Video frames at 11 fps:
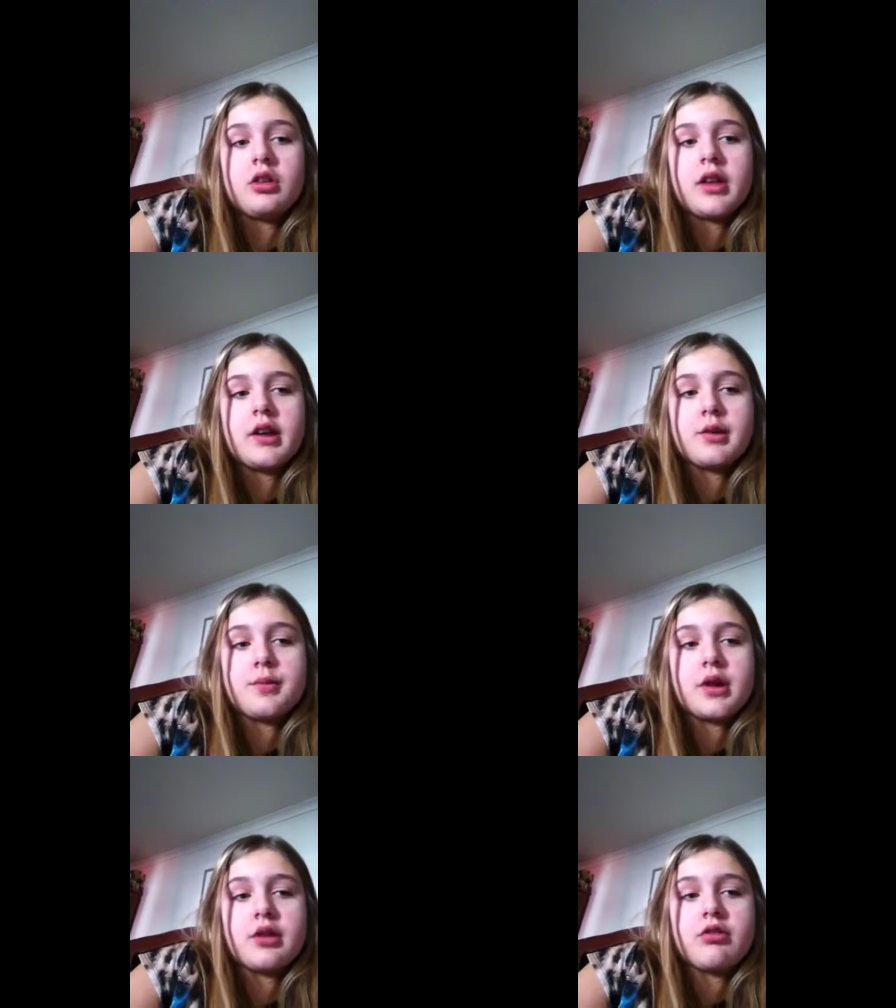last
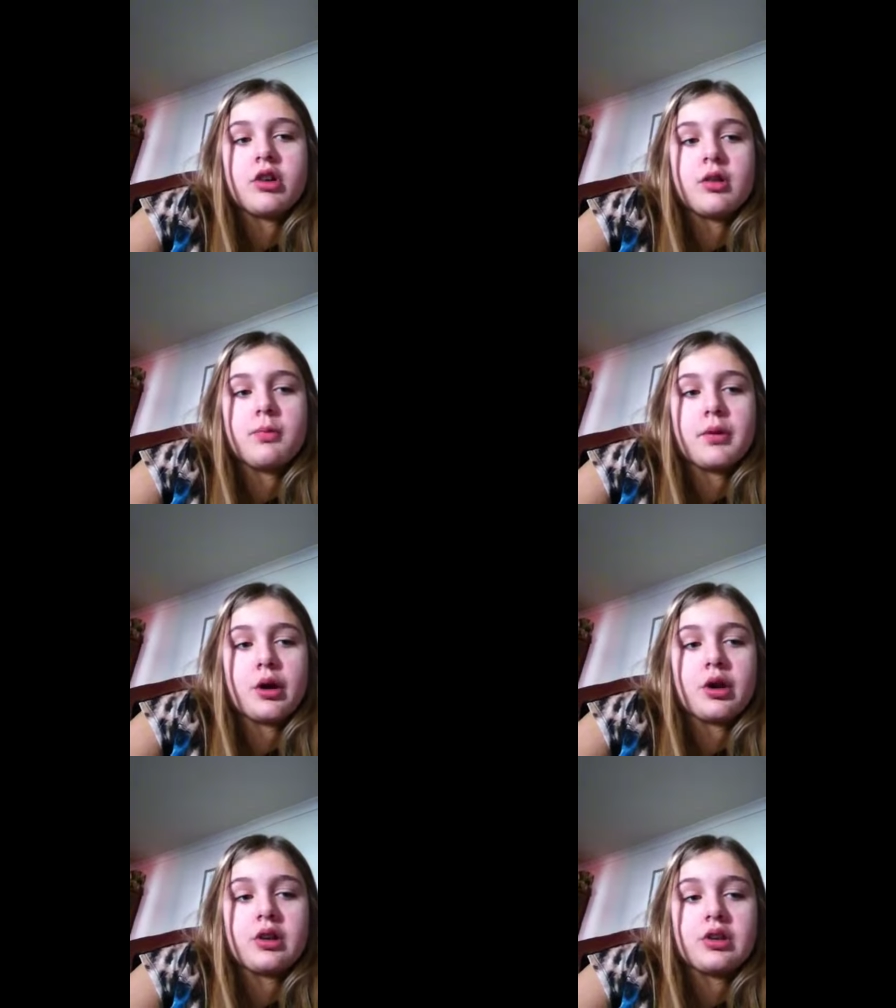minute trade
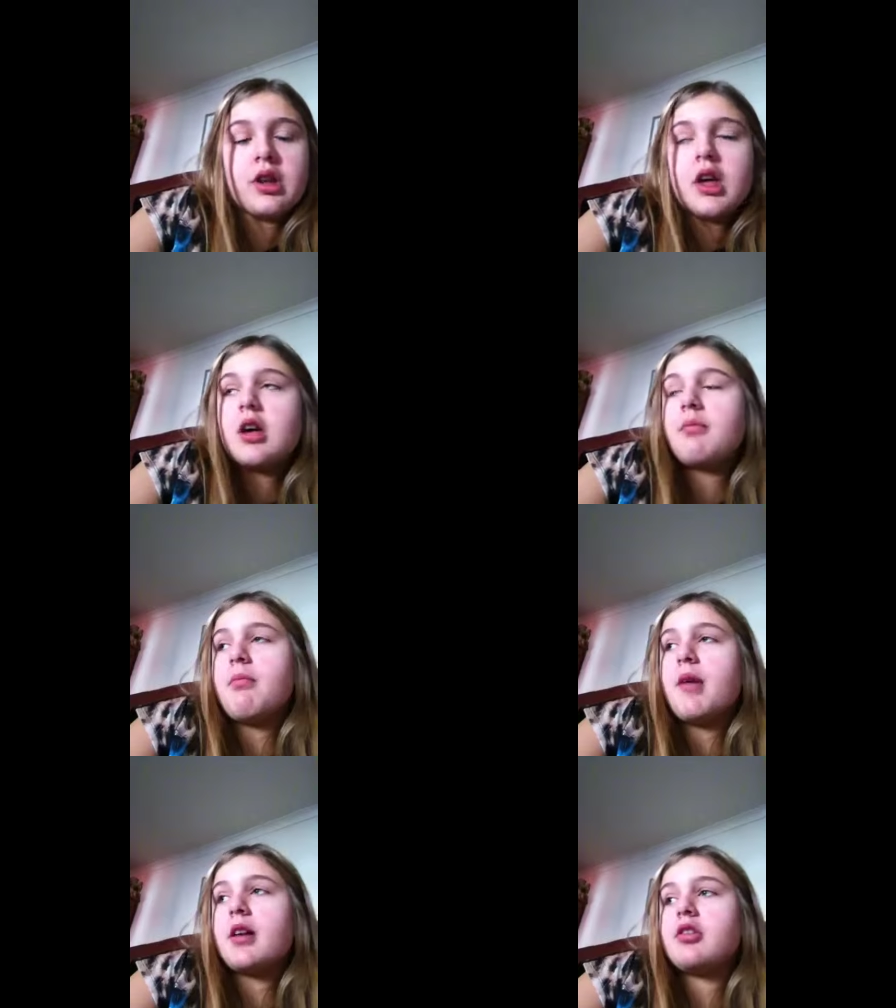because
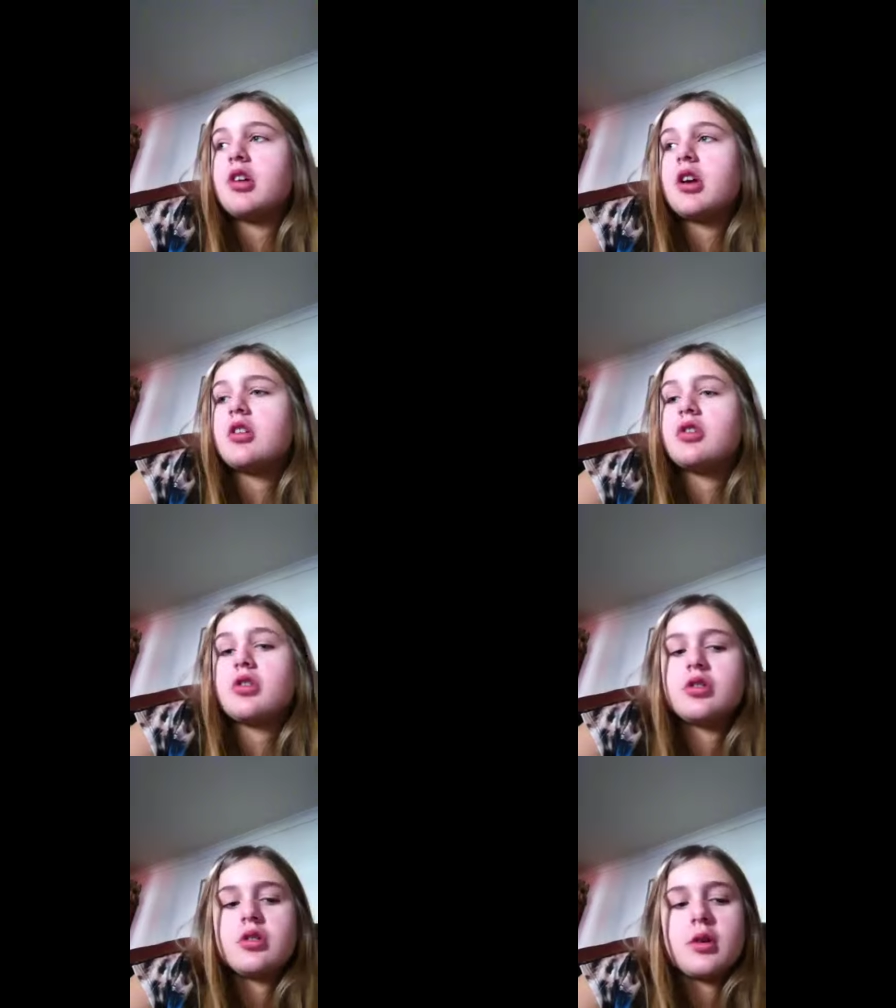my trades
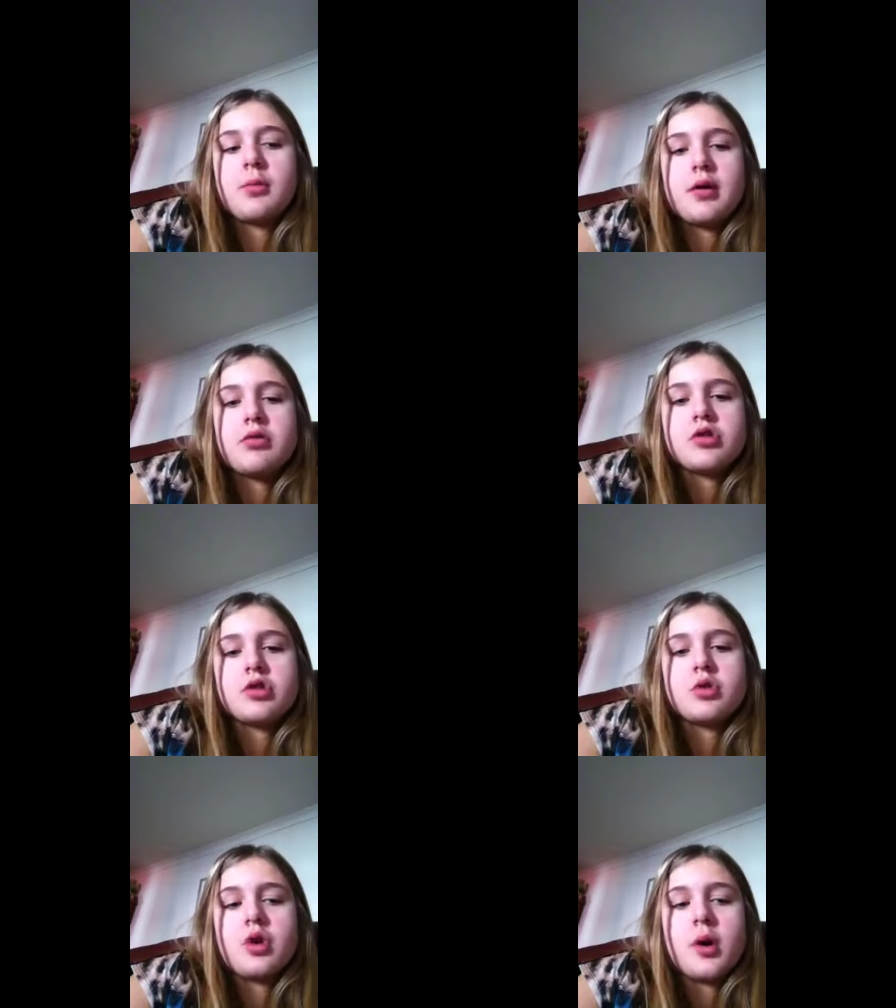are about to
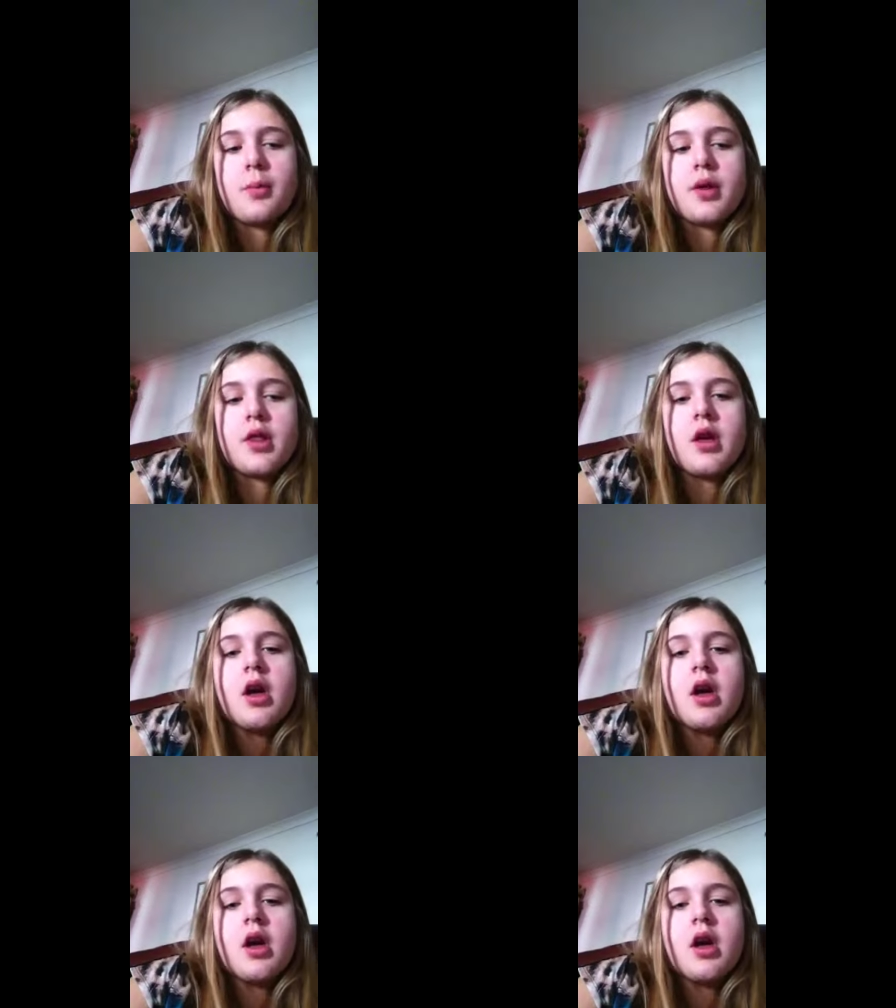go up in